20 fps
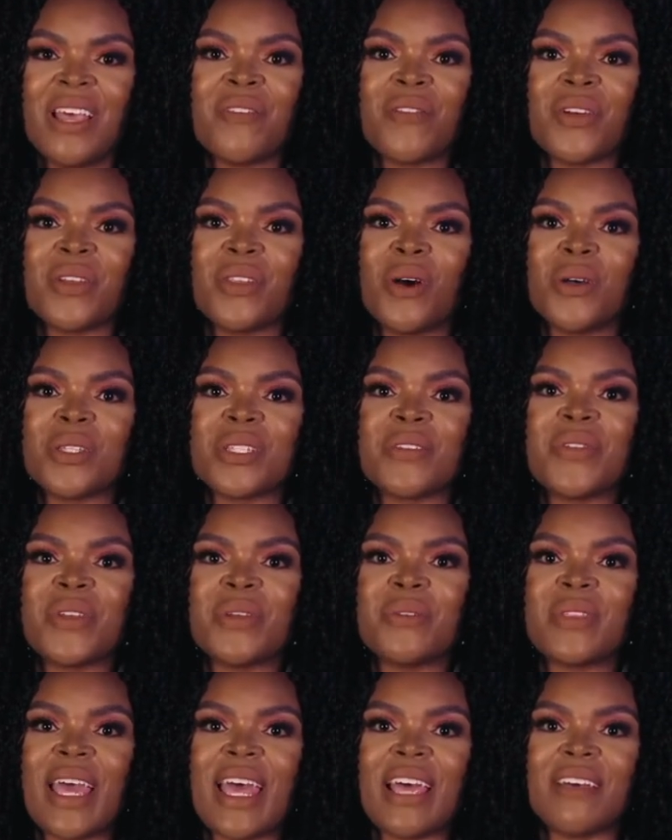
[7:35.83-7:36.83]
For those of
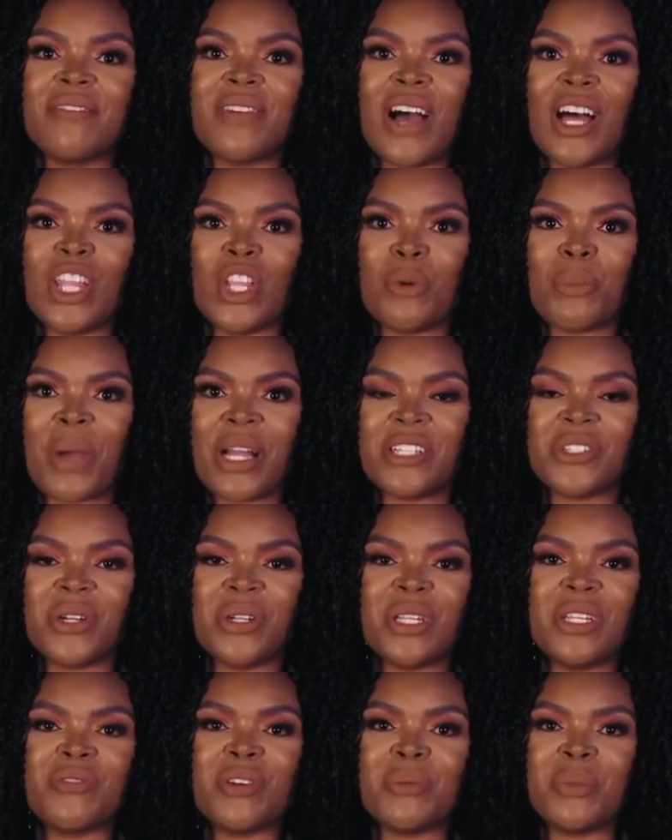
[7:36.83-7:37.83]
you that have followed my
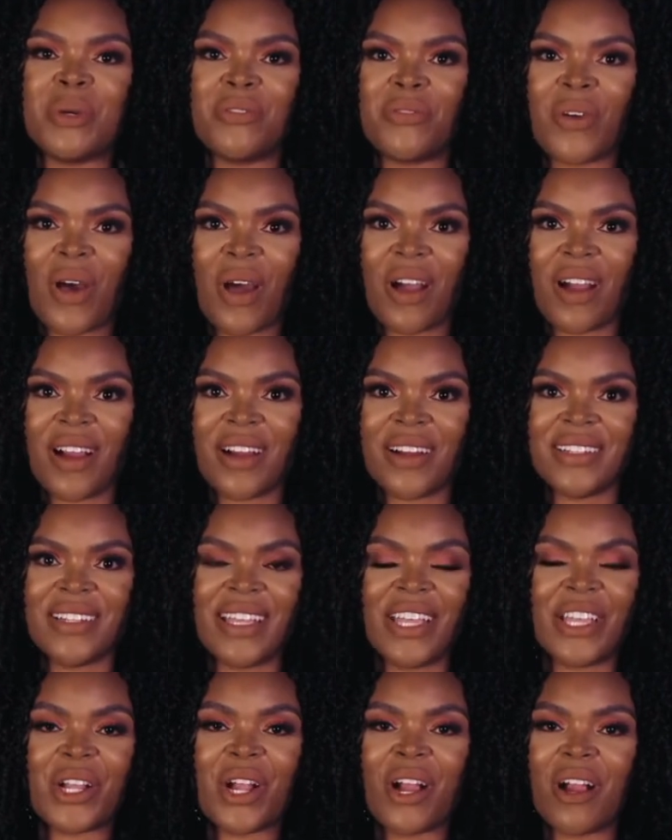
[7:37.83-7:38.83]
journey from afar,
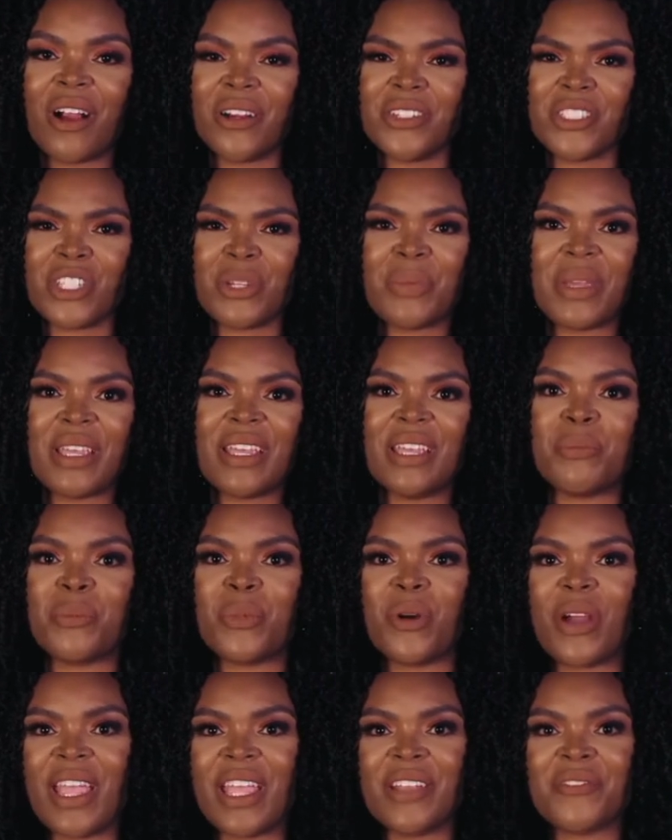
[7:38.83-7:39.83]
encouraging me and
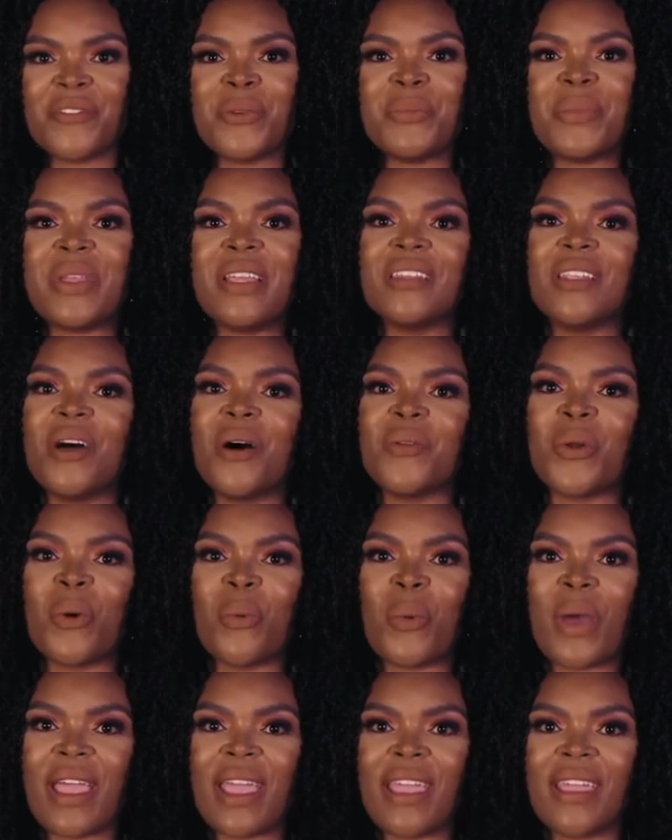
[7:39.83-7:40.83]
praying for me along the
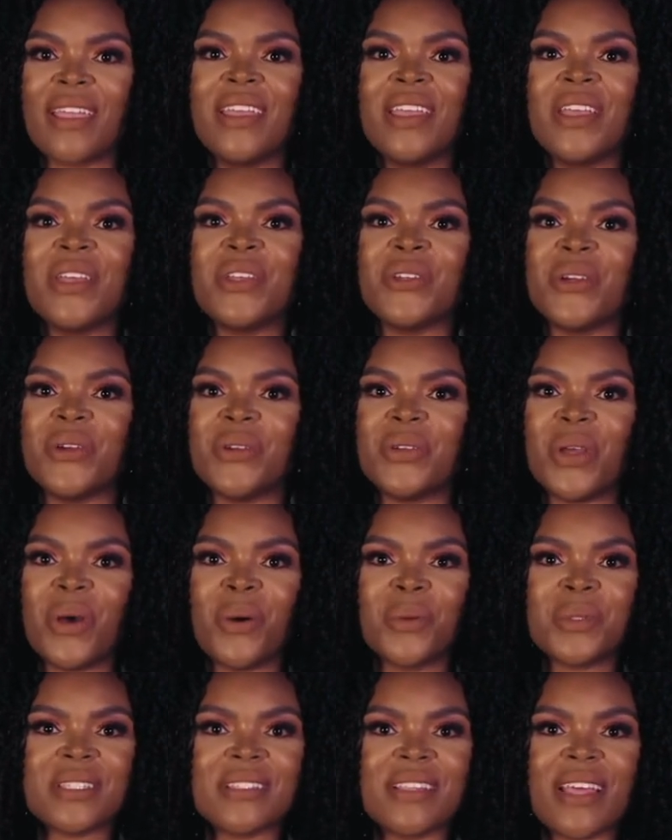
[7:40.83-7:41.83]
way, your
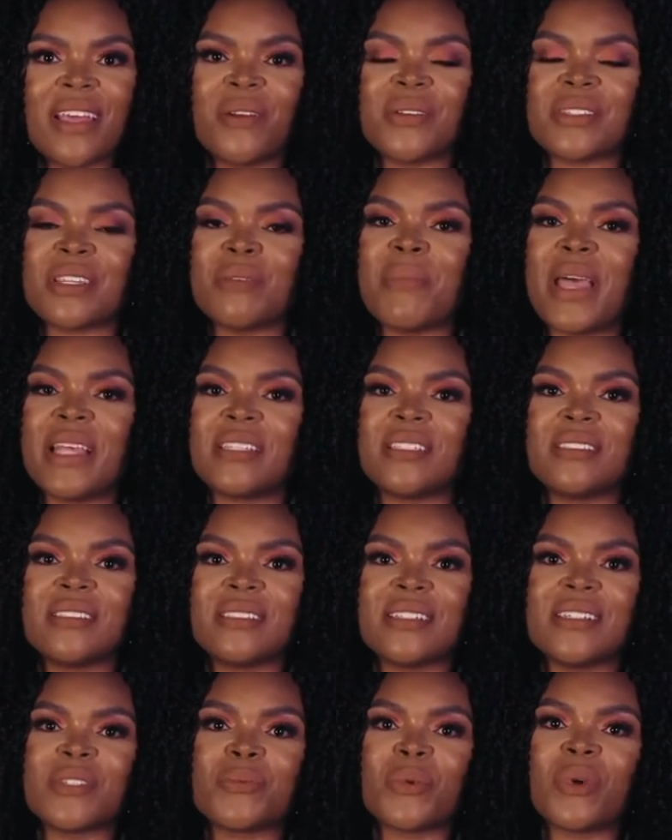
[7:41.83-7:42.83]
notes, letters, and
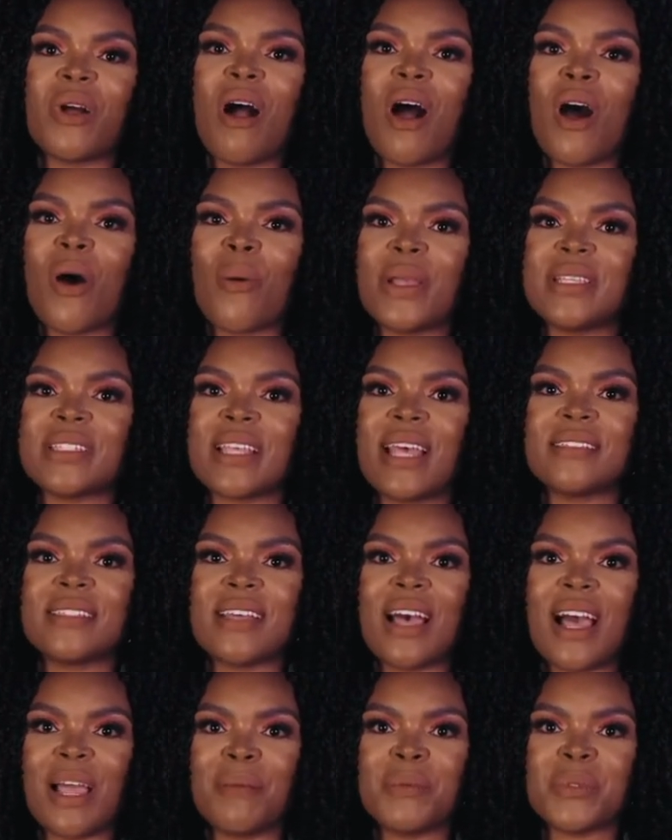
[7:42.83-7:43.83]
messages were always at
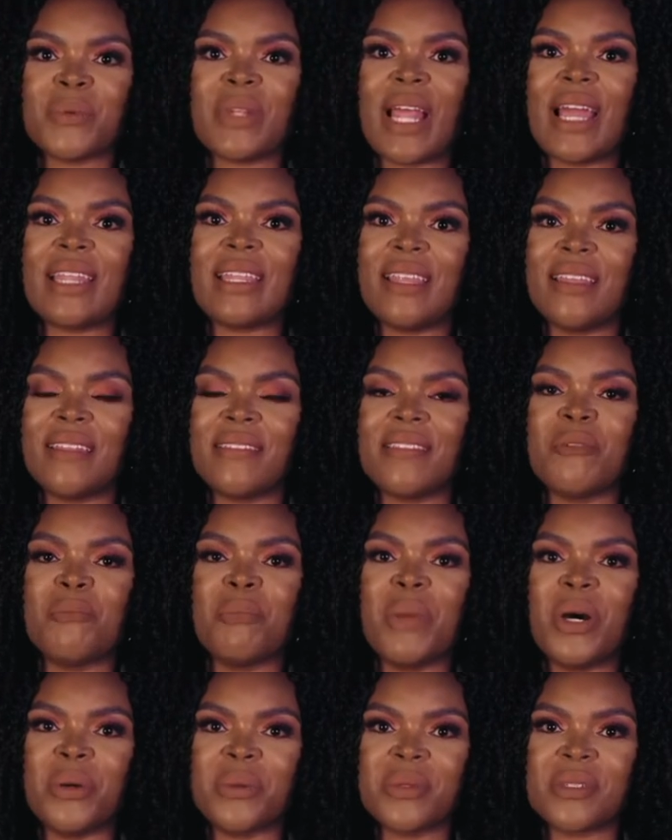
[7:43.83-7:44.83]
times when I needed them
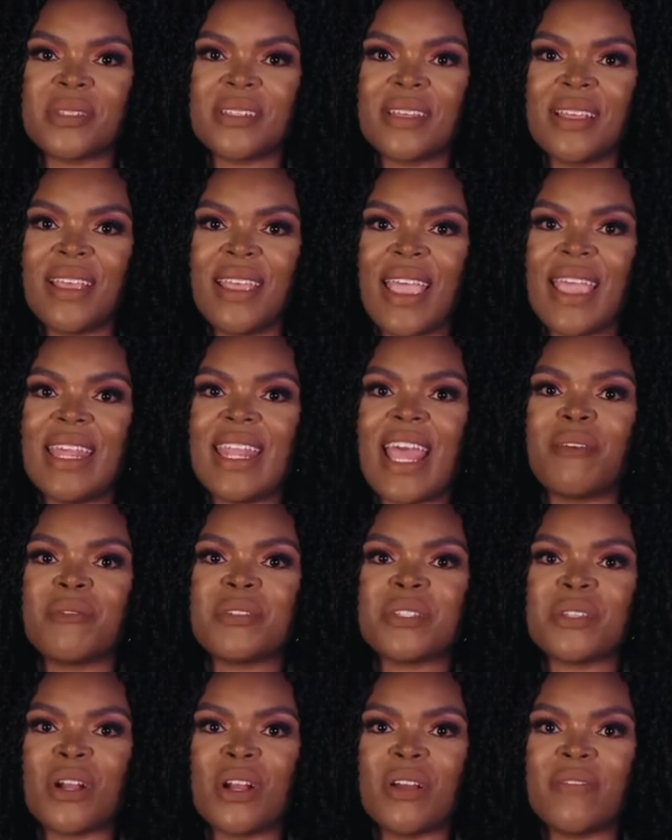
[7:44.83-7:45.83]
most, and have
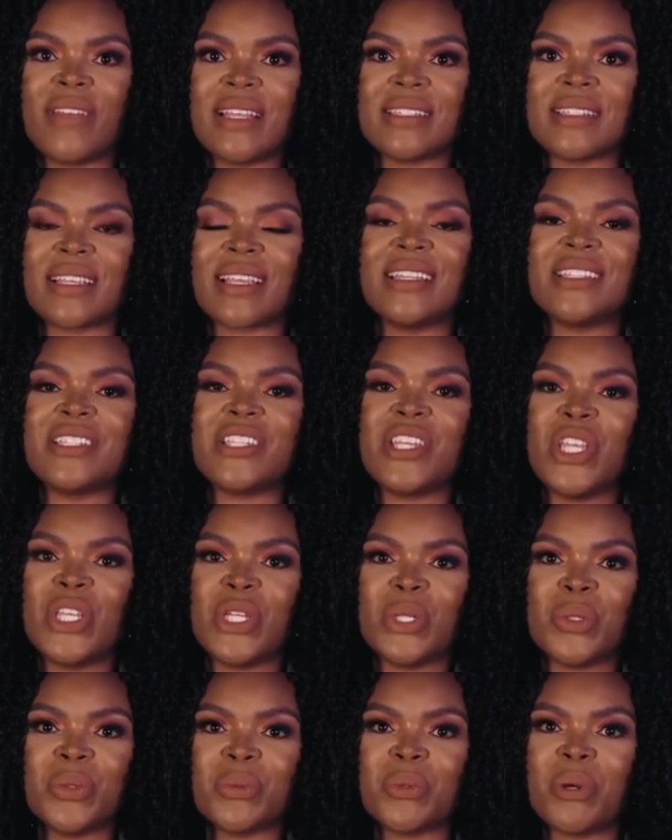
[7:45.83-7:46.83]
served as a
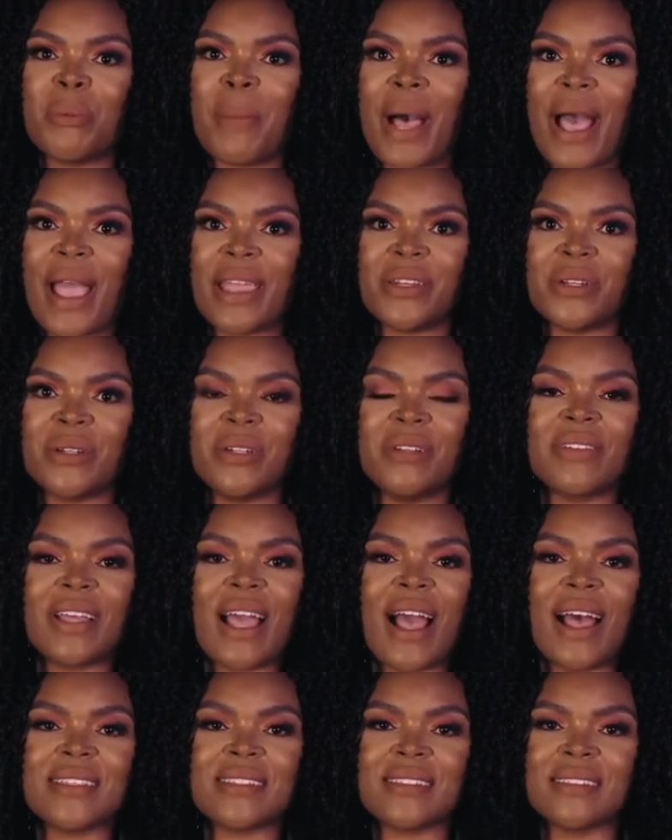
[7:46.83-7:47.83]
continual reminder of
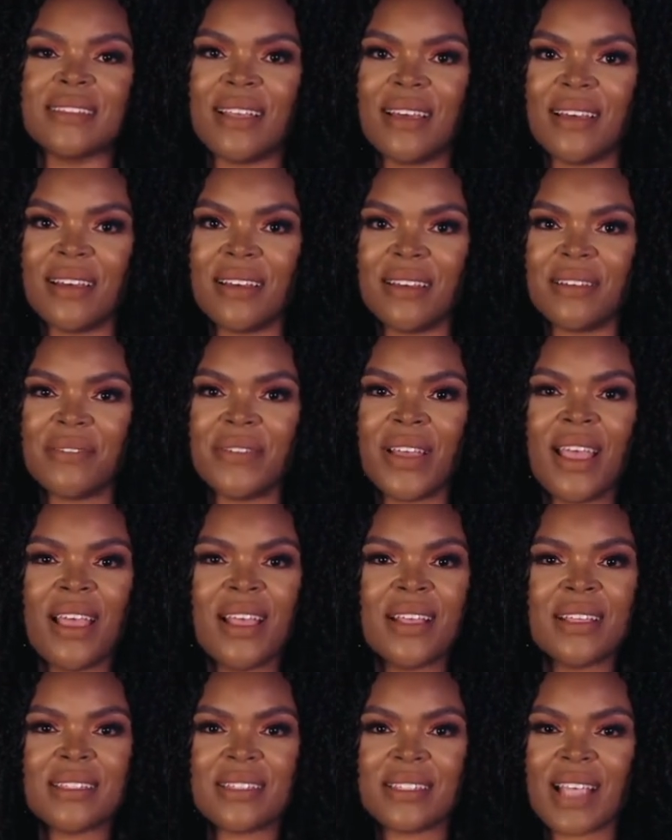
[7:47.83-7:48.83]
God's love,
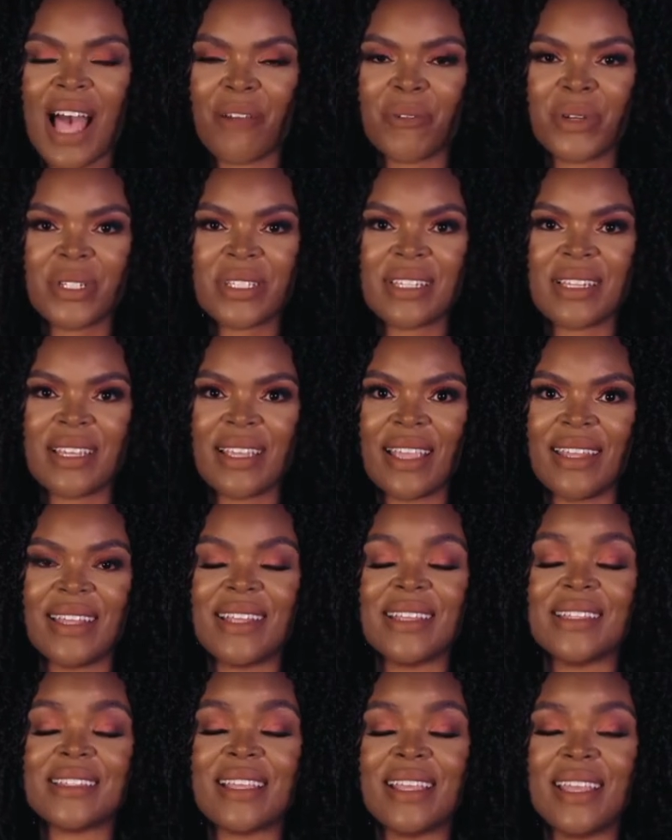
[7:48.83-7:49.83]
sovereignty, and
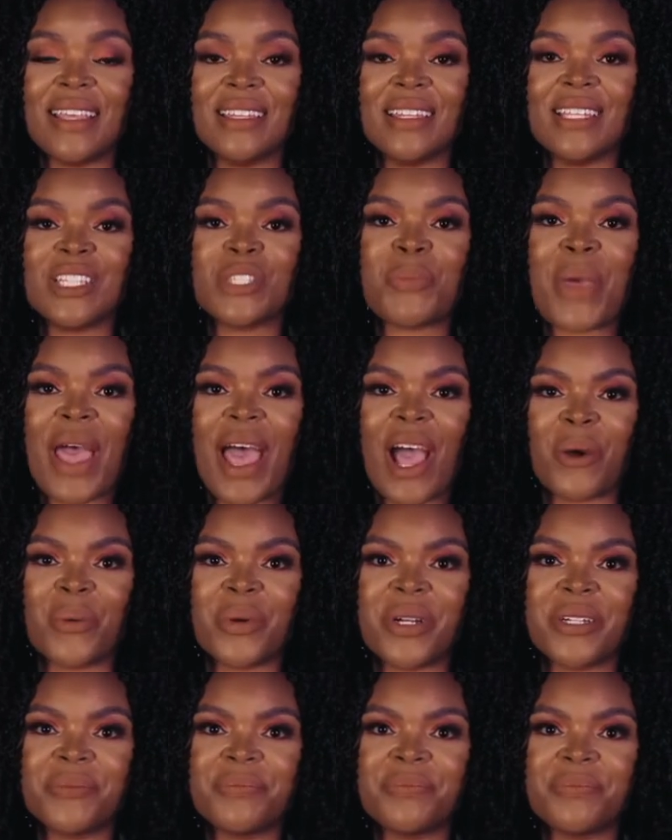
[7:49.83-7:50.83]
his endless power.